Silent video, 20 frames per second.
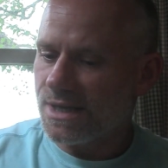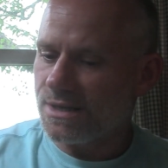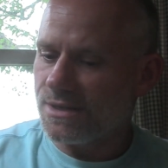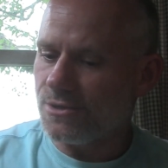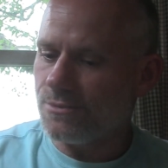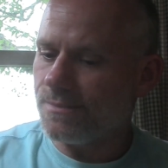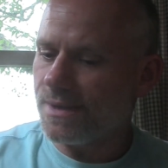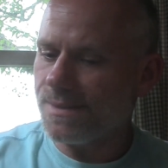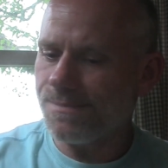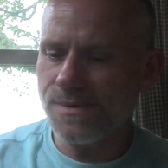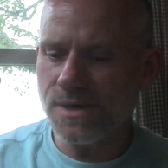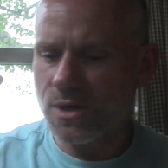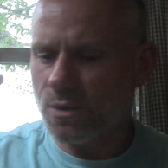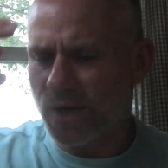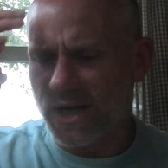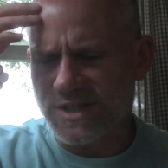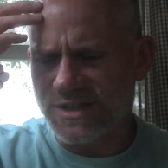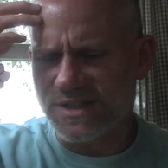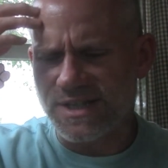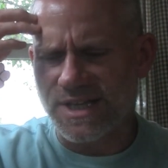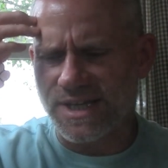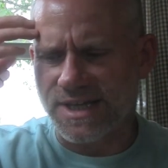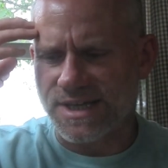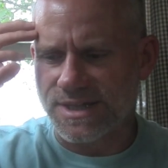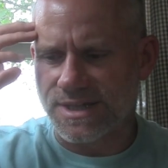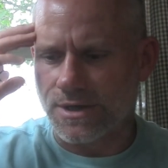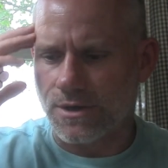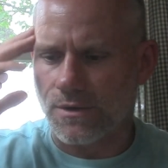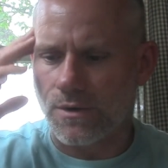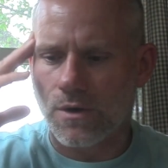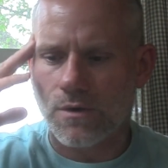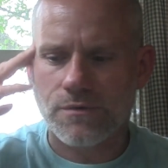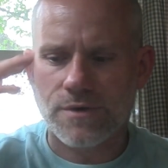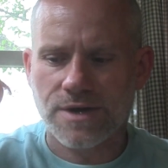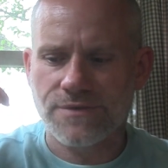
You might be questioning it though. Over,